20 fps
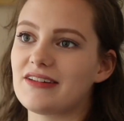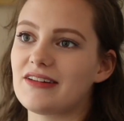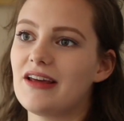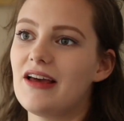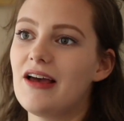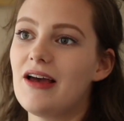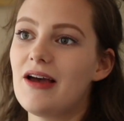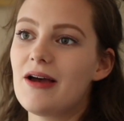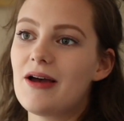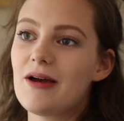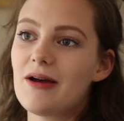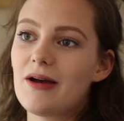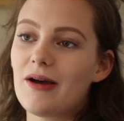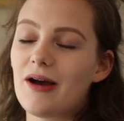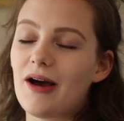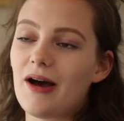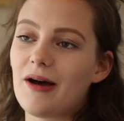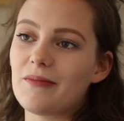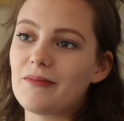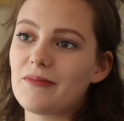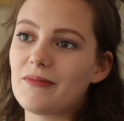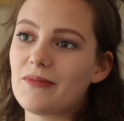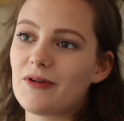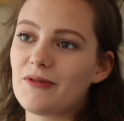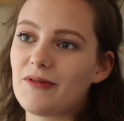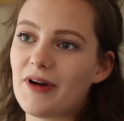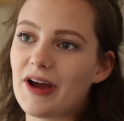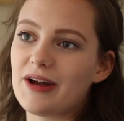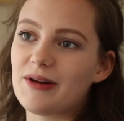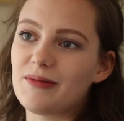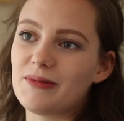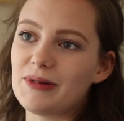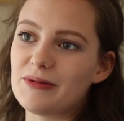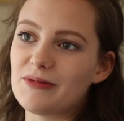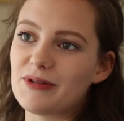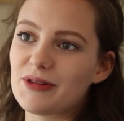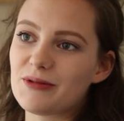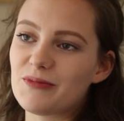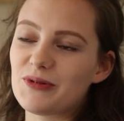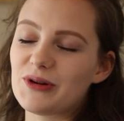and providing
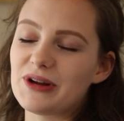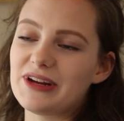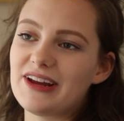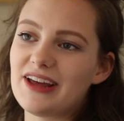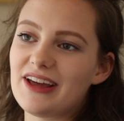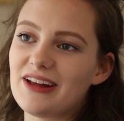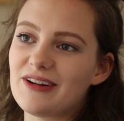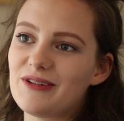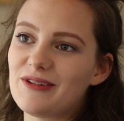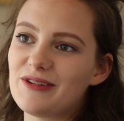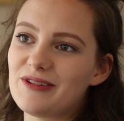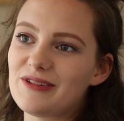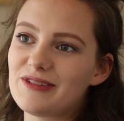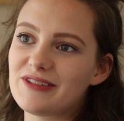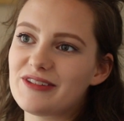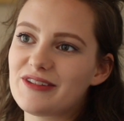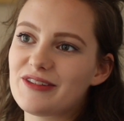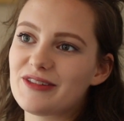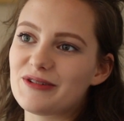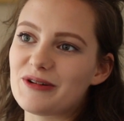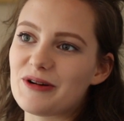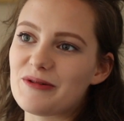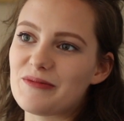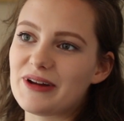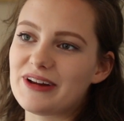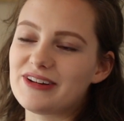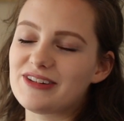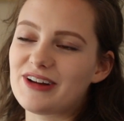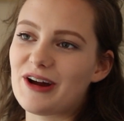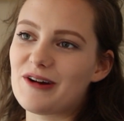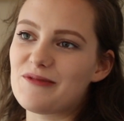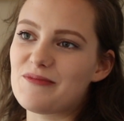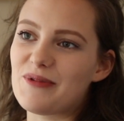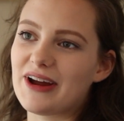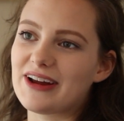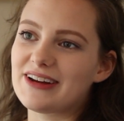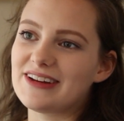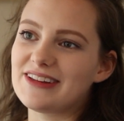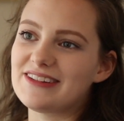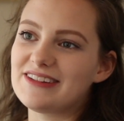me with prenatals throughout my entire
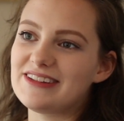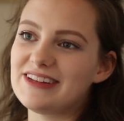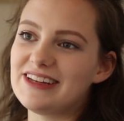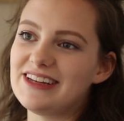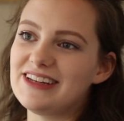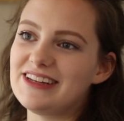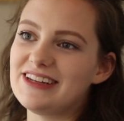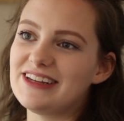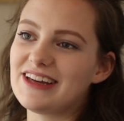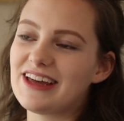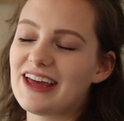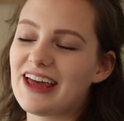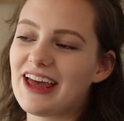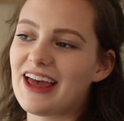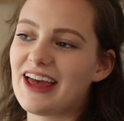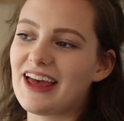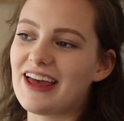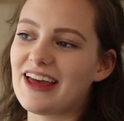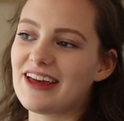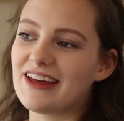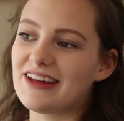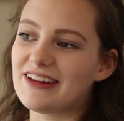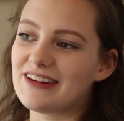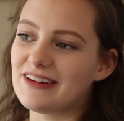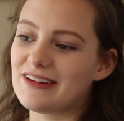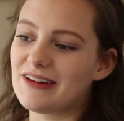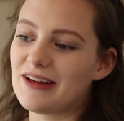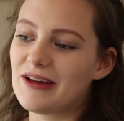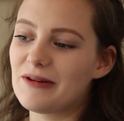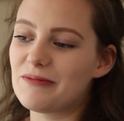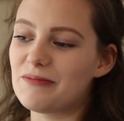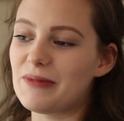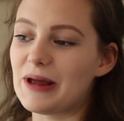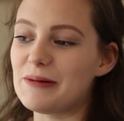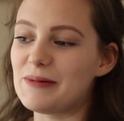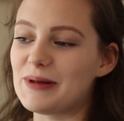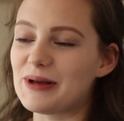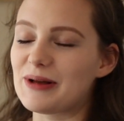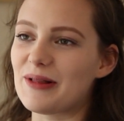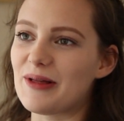pregnancy, and
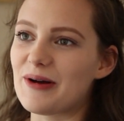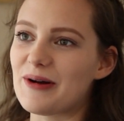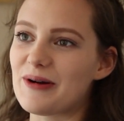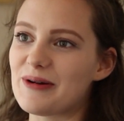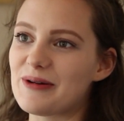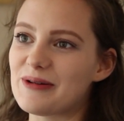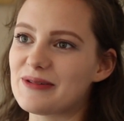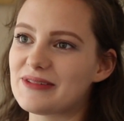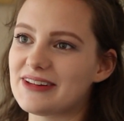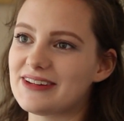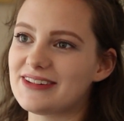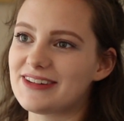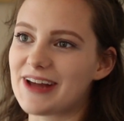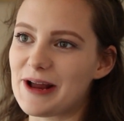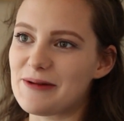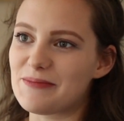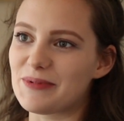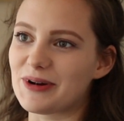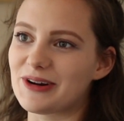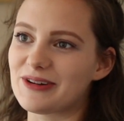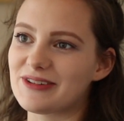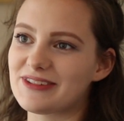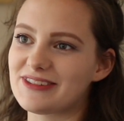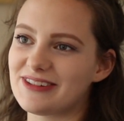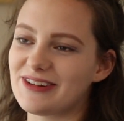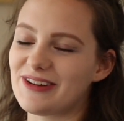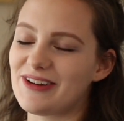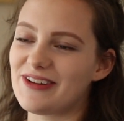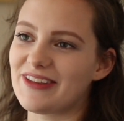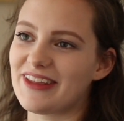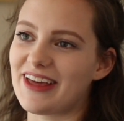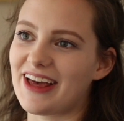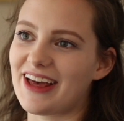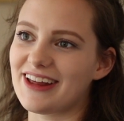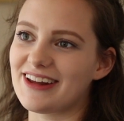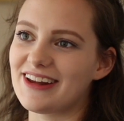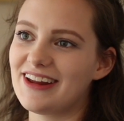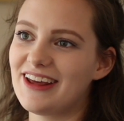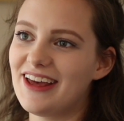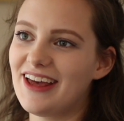baby clothes and diapers and all
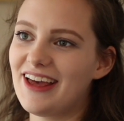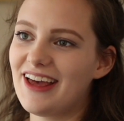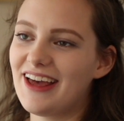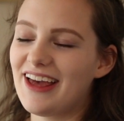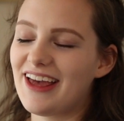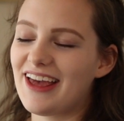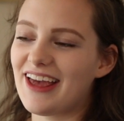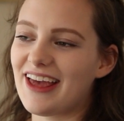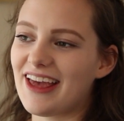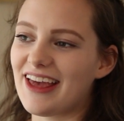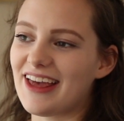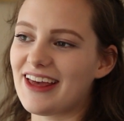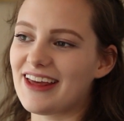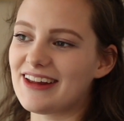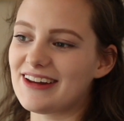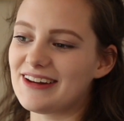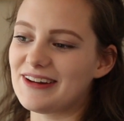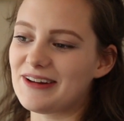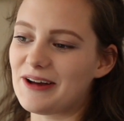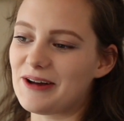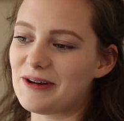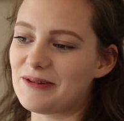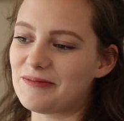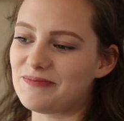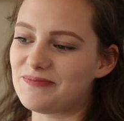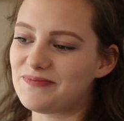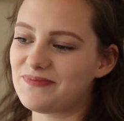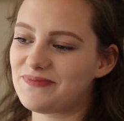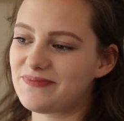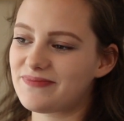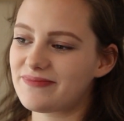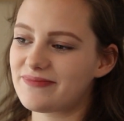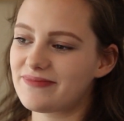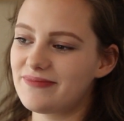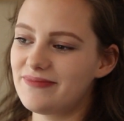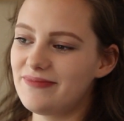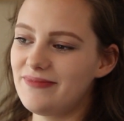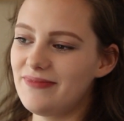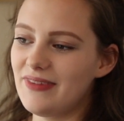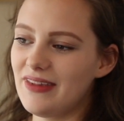that.
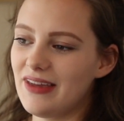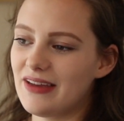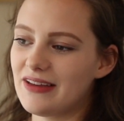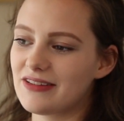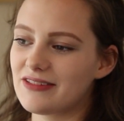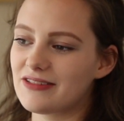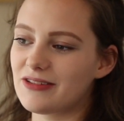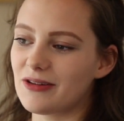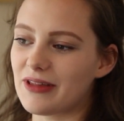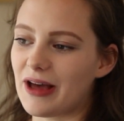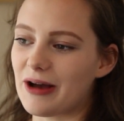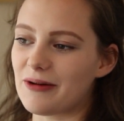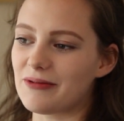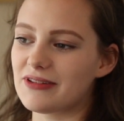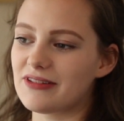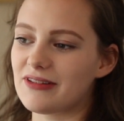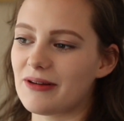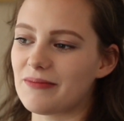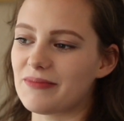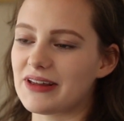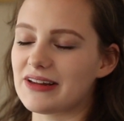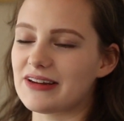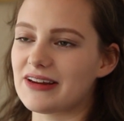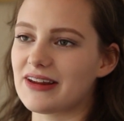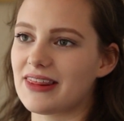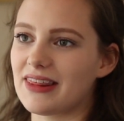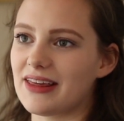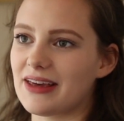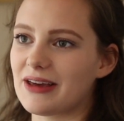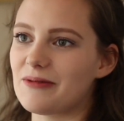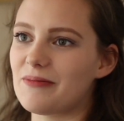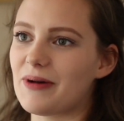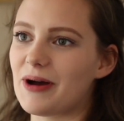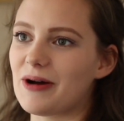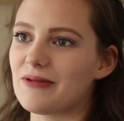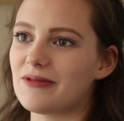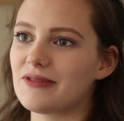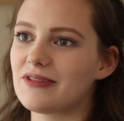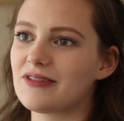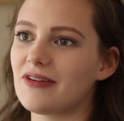And so that was something to think
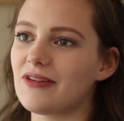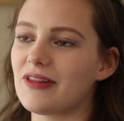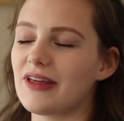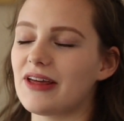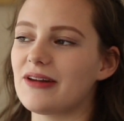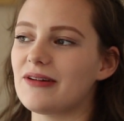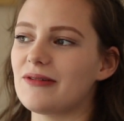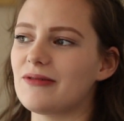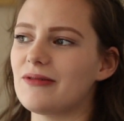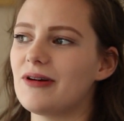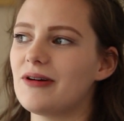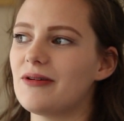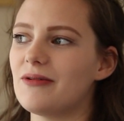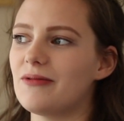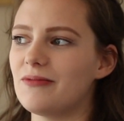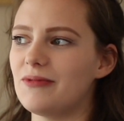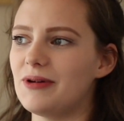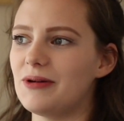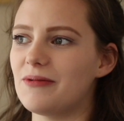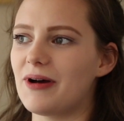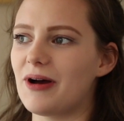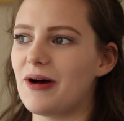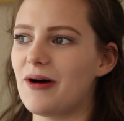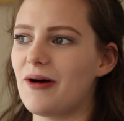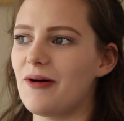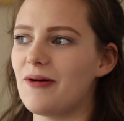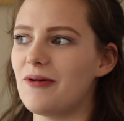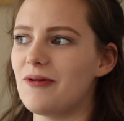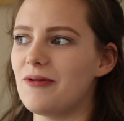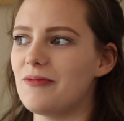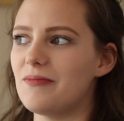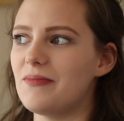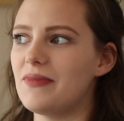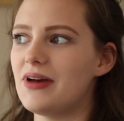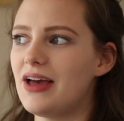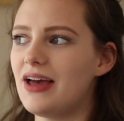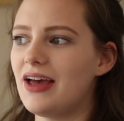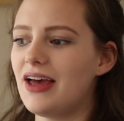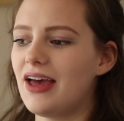about. So then we went home